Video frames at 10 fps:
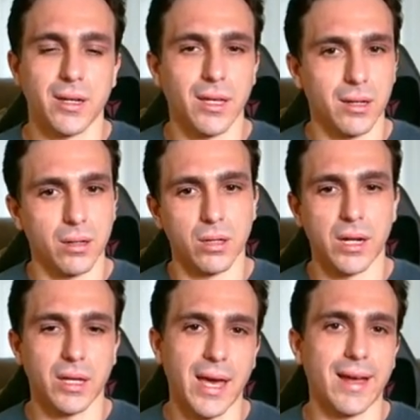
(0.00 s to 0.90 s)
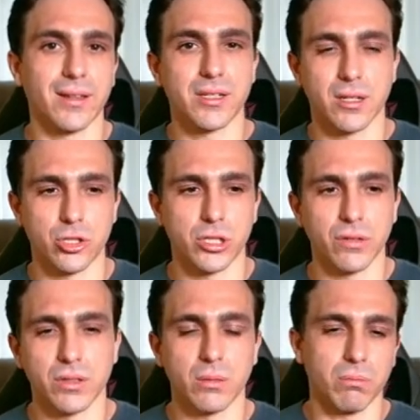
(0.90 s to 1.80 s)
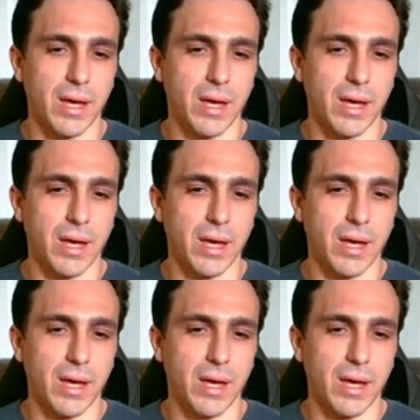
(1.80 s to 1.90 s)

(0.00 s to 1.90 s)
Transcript: Again, a lot of catalysts can shift it.